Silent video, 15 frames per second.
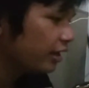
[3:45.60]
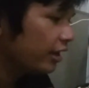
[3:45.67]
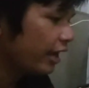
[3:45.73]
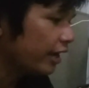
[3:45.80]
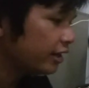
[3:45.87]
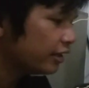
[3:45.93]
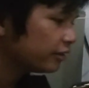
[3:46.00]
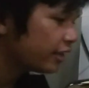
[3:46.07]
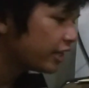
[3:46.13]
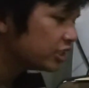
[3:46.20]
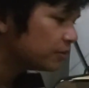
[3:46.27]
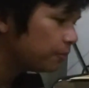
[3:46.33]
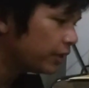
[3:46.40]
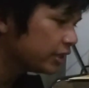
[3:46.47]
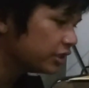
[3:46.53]
And then
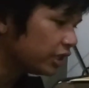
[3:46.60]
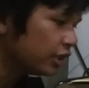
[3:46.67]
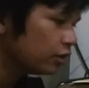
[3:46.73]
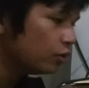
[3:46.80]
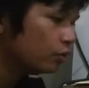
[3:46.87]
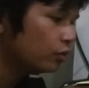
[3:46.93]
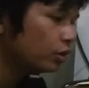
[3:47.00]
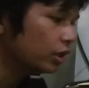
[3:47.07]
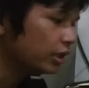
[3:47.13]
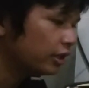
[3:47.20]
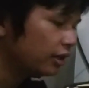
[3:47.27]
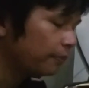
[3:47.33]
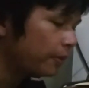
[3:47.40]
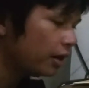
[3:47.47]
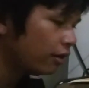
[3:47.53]
text splits into
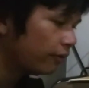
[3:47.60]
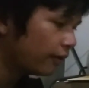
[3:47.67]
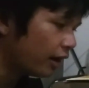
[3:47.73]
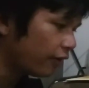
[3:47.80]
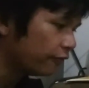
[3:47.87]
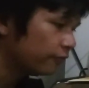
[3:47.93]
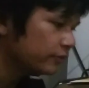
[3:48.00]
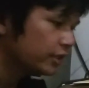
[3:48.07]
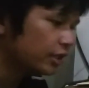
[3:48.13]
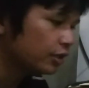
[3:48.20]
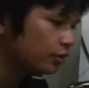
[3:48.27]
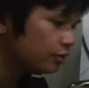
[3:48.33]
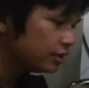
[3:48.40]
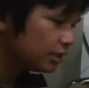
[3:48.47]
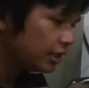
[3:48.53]
a paragraph.
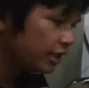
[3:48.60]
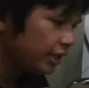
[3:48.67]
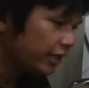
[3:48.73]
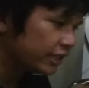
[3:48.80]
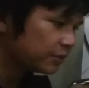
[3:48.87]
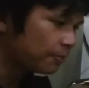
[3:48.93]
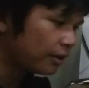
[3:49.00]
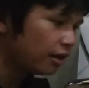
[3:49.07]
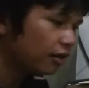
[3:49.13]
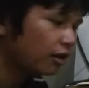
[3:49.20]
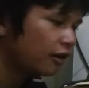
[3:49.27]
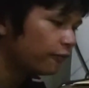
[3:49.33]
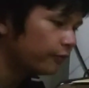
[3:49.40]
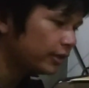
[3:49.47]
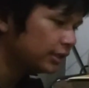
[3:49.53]
Usually, each
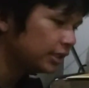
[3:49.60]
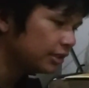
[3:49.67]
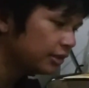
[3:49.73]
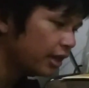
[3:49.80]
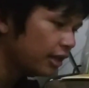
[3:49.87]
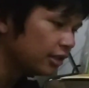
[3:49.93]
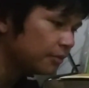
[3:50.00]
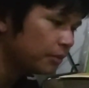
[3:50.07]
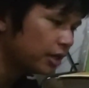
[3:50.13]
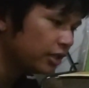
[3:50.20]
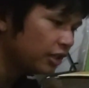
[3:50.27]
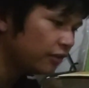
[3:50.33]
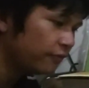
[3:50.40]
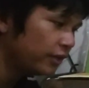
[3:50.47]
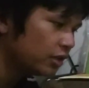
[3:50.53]
paragraph will detail about the
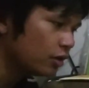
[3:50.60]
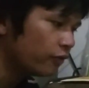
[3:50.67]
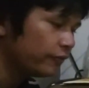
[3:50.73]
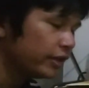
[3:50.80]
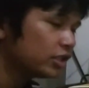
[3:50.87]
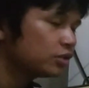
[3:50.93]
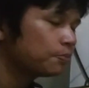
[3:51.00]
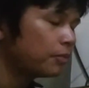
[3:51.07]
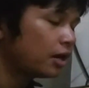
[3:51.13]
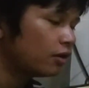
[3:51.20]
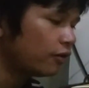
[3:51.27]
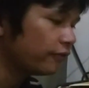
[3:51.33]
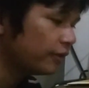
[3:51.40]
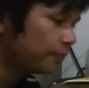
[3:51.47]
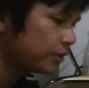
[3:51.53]
event of each part
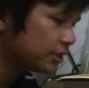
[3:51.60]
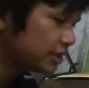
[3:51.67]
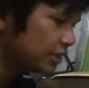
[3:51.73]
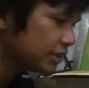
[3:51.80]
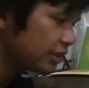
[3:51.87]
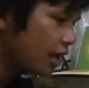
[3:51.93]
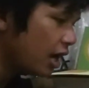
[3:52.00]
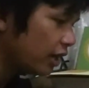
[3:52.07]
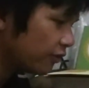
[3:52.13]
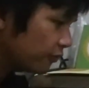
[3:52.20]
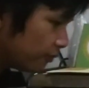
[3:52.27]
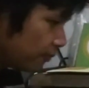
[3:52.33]
of the person's life.